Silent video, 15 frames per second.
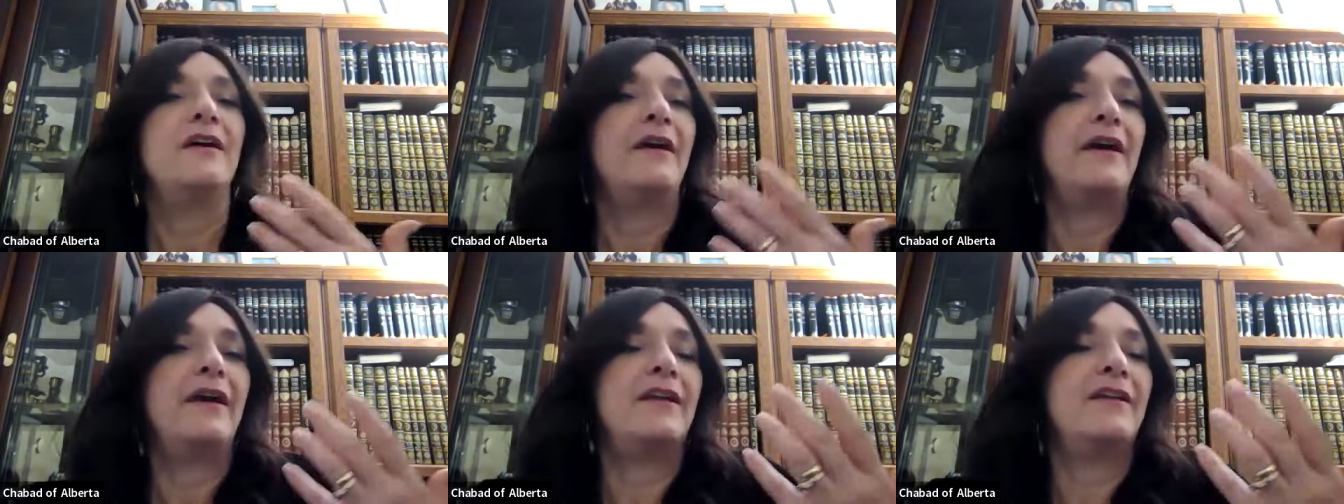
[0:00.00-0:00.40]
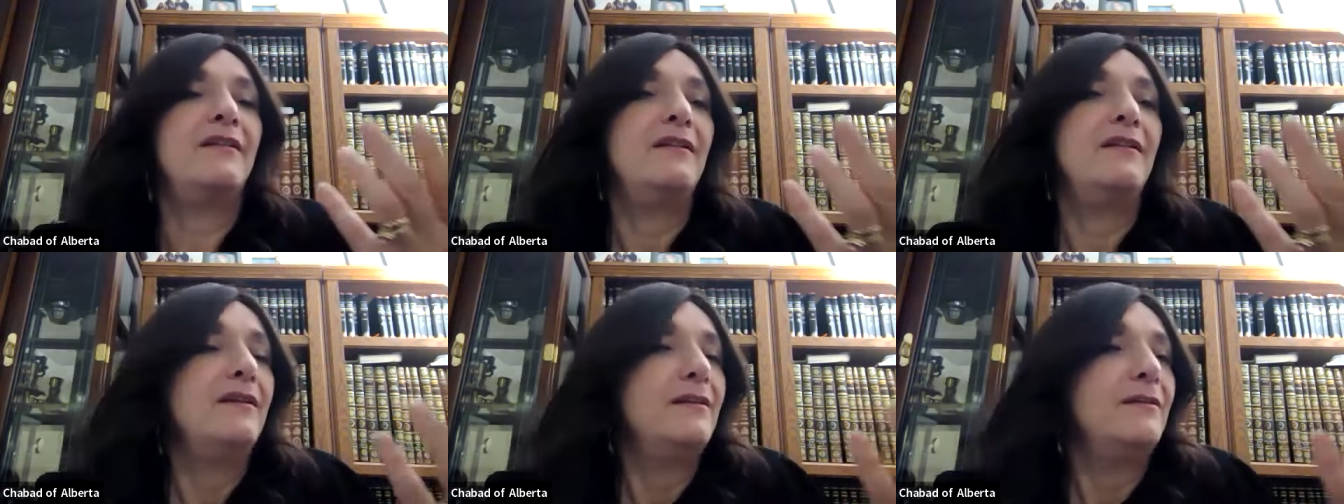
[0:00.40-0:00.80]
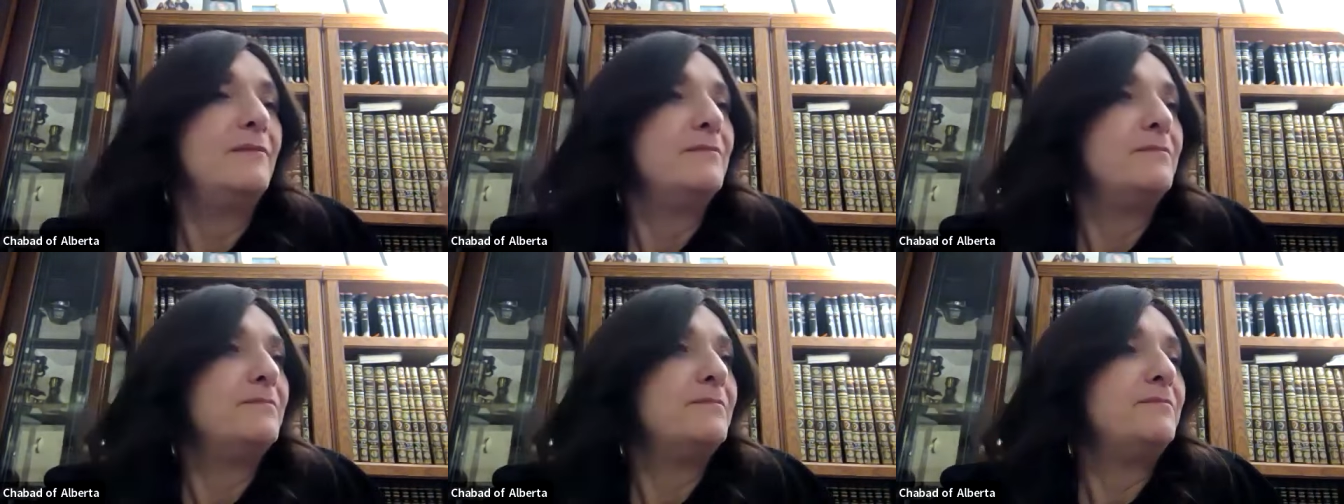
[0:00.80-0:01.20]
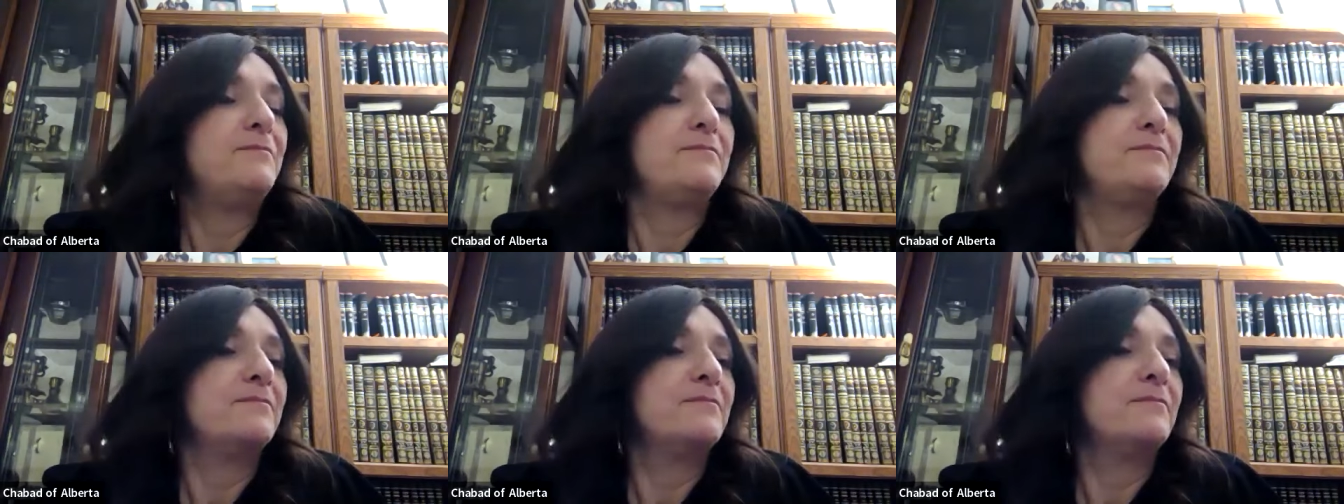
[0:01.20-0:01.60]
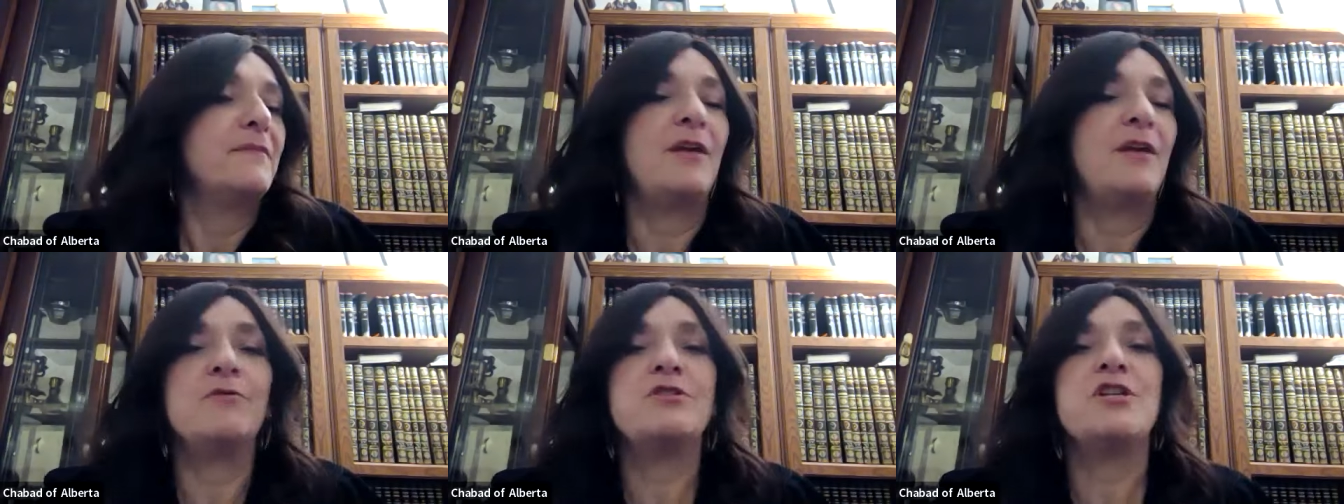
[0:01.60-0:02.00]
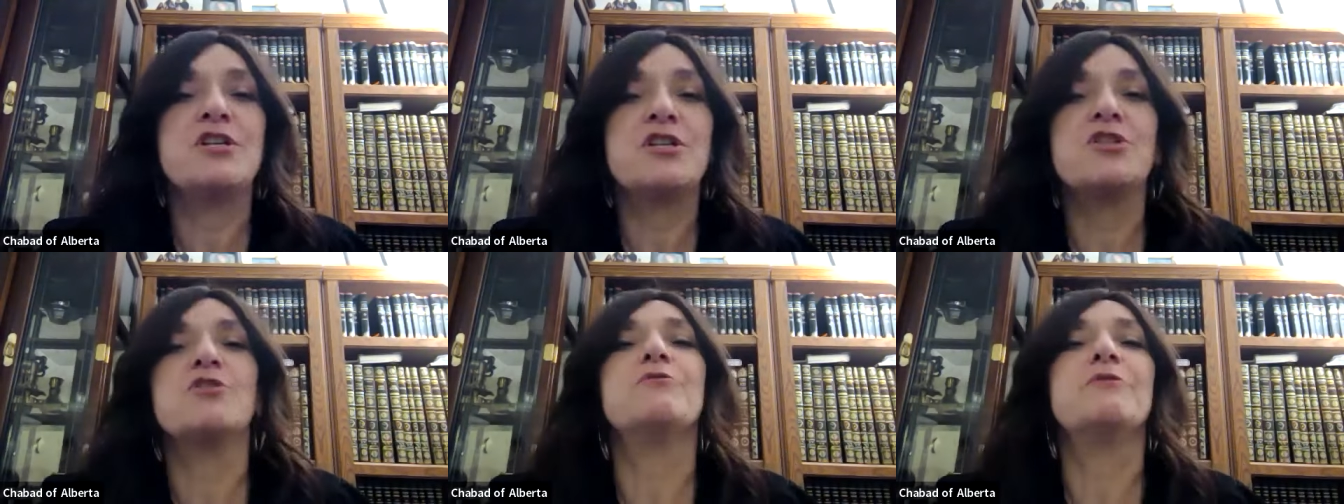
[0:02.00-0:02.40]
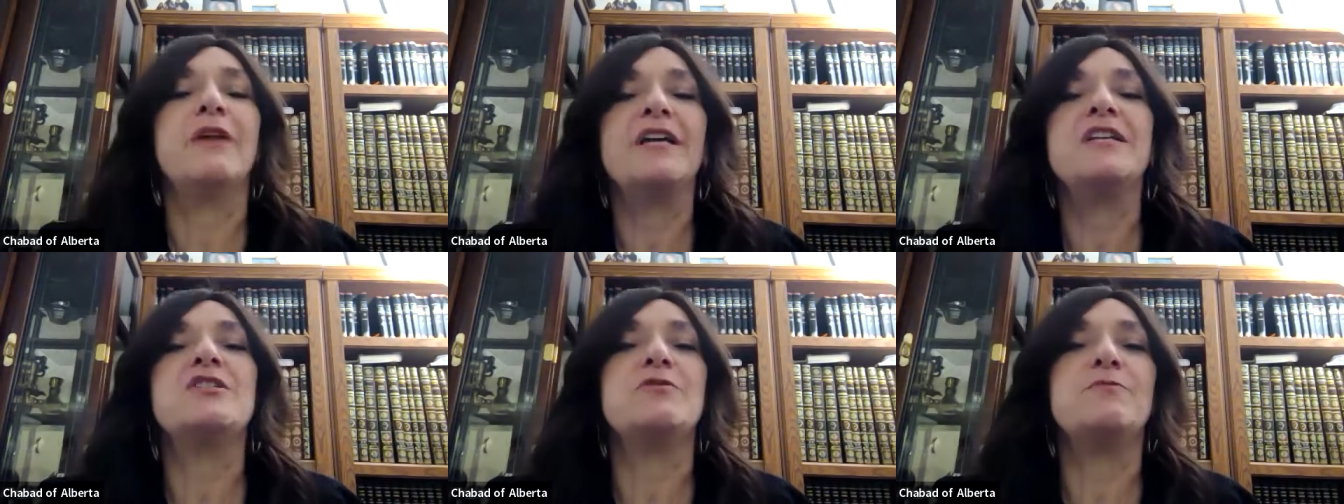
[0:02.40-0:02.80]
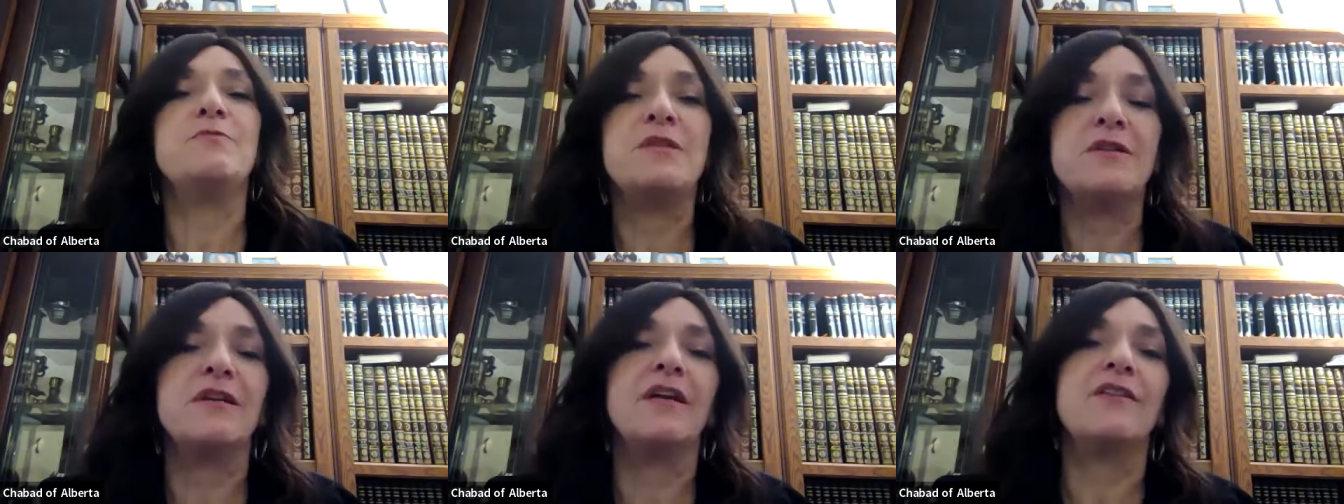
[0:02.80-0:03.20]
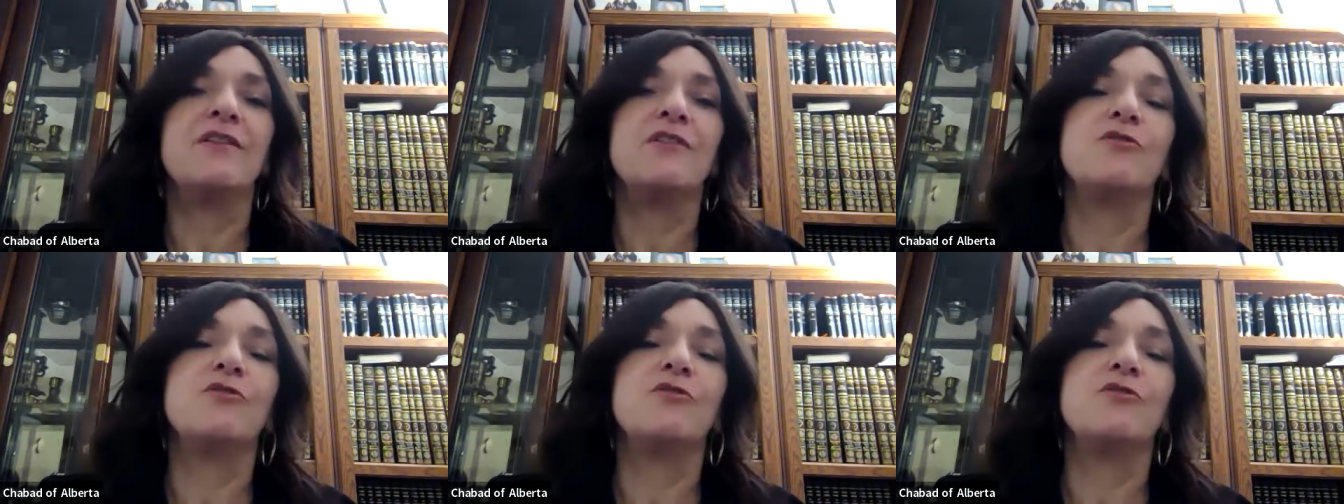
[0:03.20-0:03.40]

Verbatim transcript: And it was just so nice to be together,